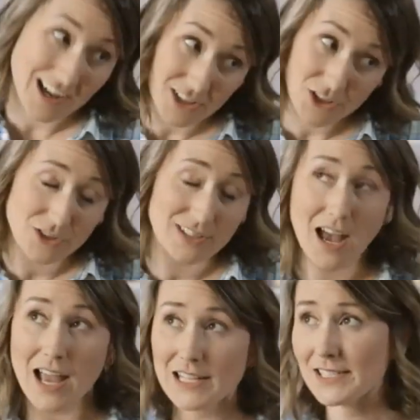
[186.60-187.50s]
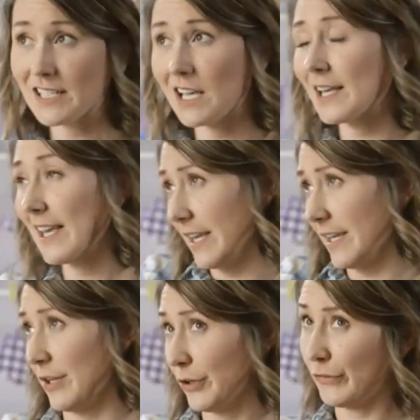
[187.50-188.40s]
exercising,
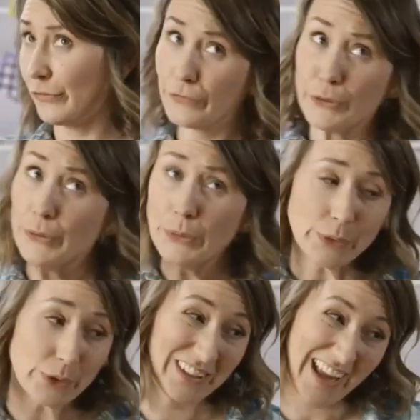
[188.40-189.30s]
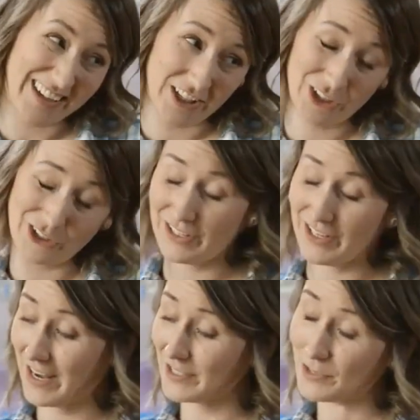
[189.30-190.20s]
eating good food, or getting a
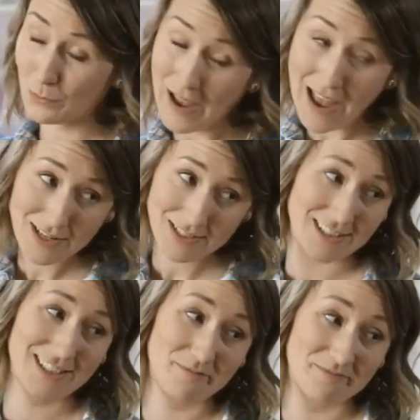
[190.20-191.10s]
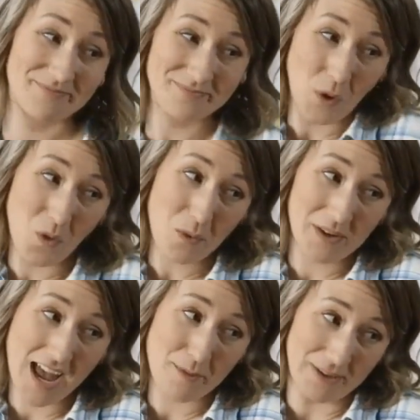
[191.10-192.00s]
good night's rest, what
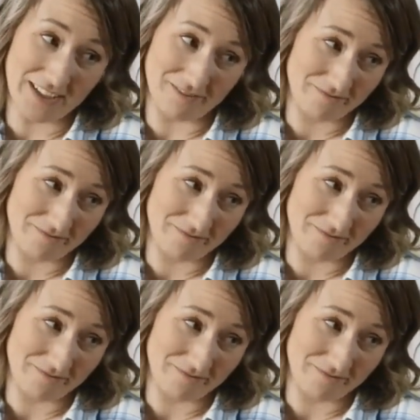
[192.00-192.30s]
would happen?